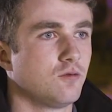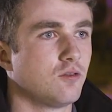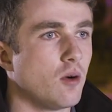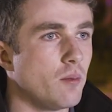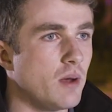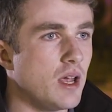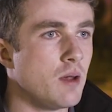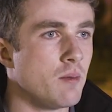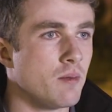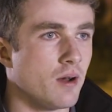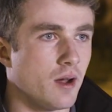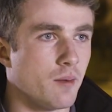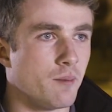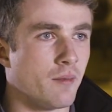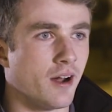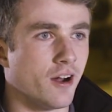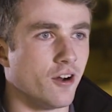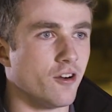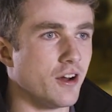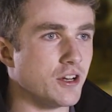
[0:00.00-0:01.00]
For me,
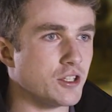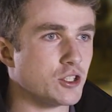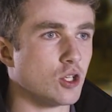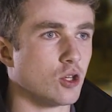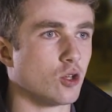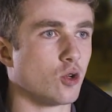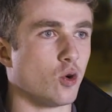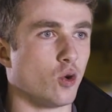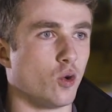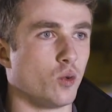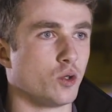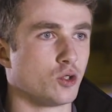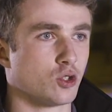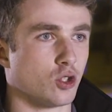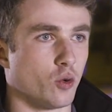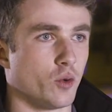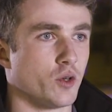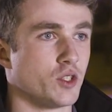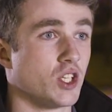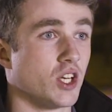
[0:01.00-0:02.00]
my original goal
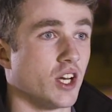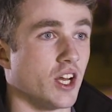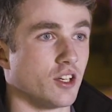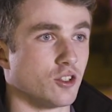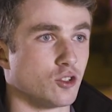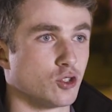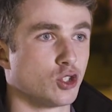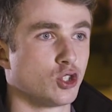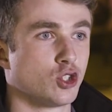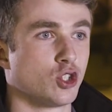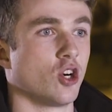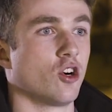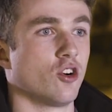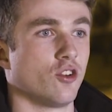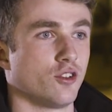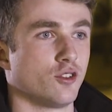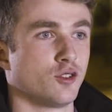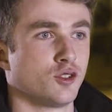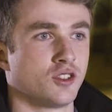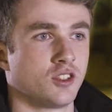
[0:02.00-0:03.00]
was always to get
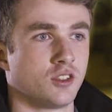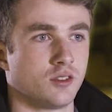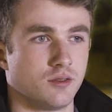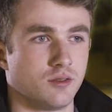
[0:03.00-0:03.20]
chartered.